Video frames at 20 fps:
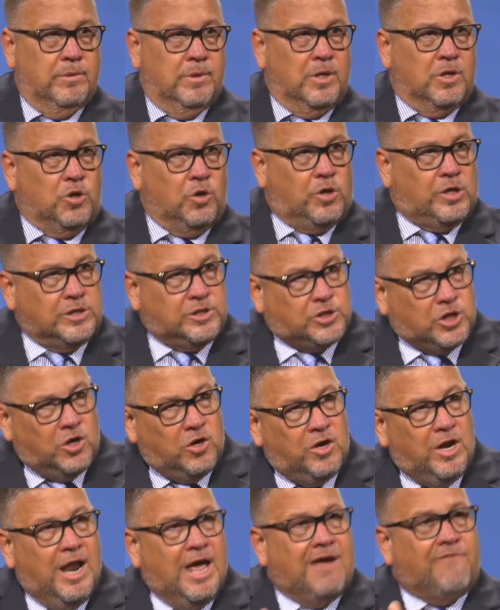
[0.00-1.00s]
You can
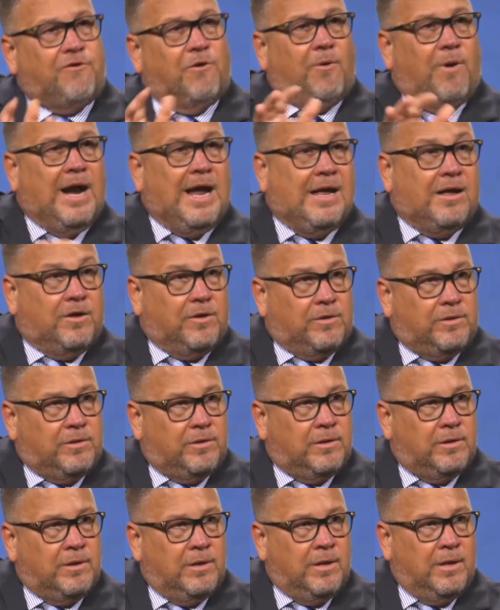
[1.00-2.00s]
turn life
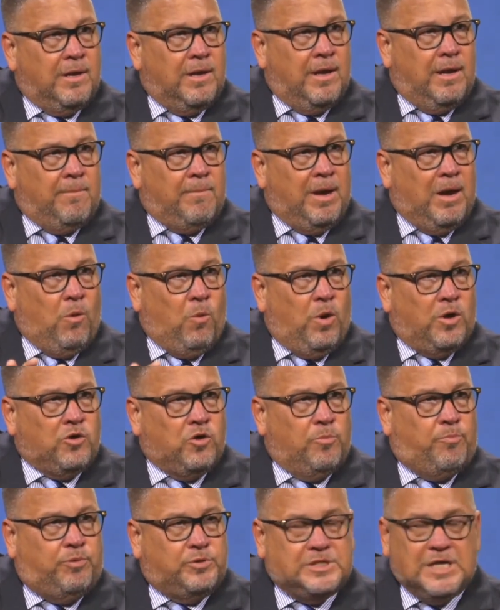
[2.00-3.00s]
around by what
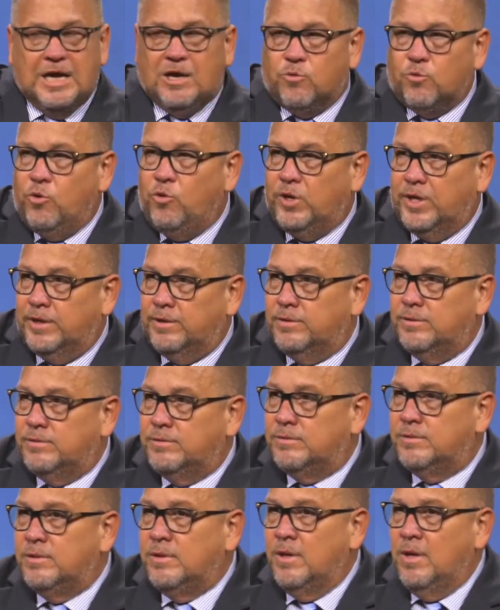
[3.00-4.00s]
you take root in.
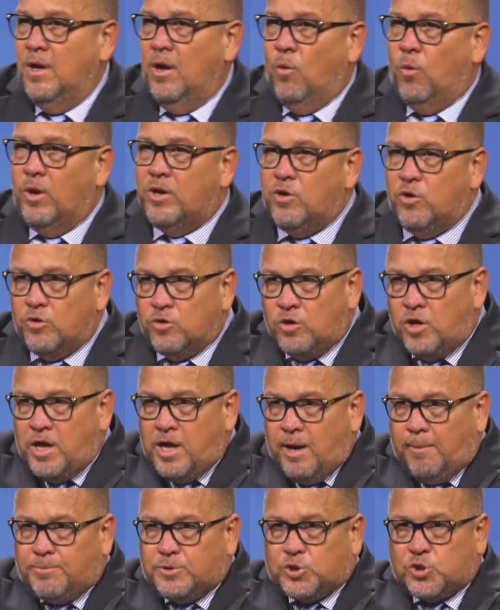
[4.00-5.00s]
What you're
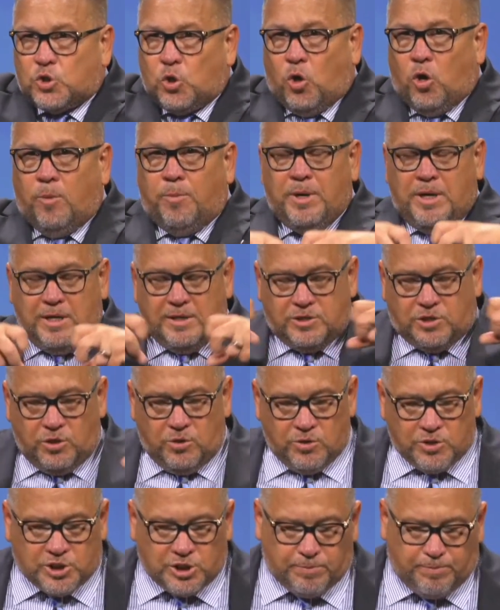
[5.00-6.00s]
absorbing into
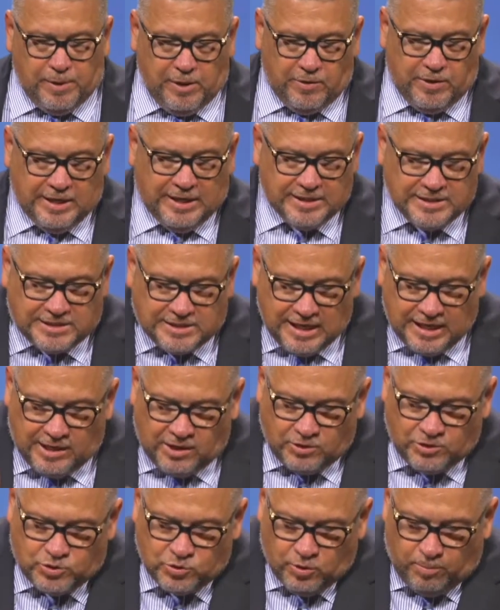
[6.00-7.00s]
your spirit, it can take
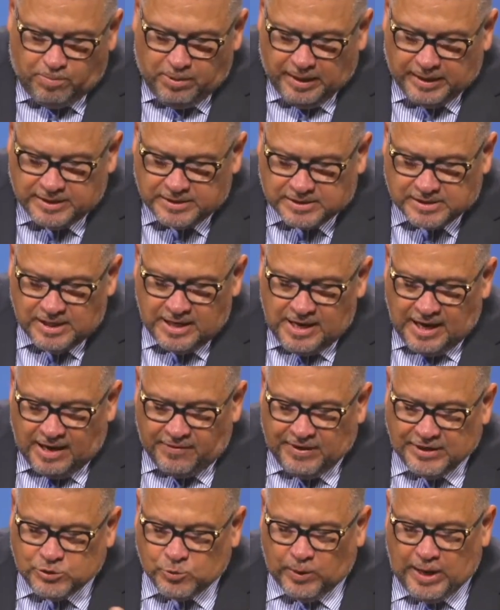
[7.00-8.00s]
you to a place. And
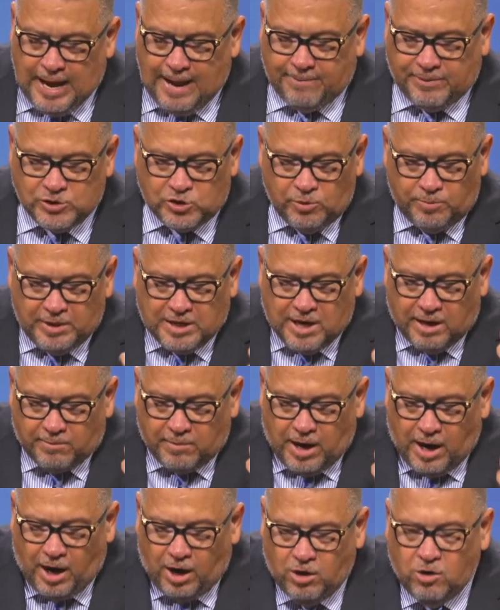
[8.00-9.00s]
that's what happens. You become
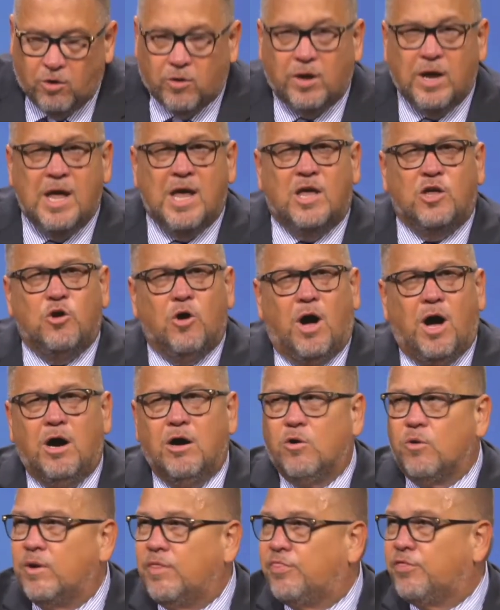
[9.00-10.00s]
hungry. You're
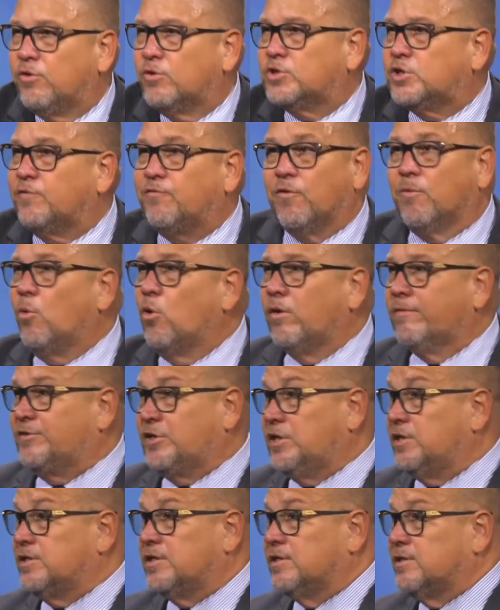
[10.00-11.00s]
hungry and thirsty for more of
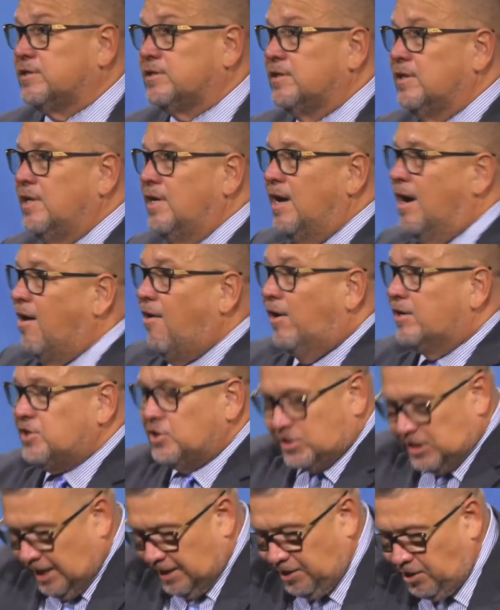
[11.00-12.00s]
Jesus. Oh, I
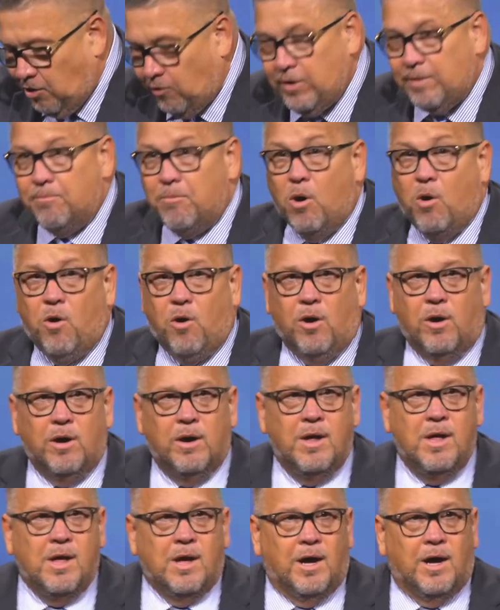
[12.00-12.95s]
just got to know him more.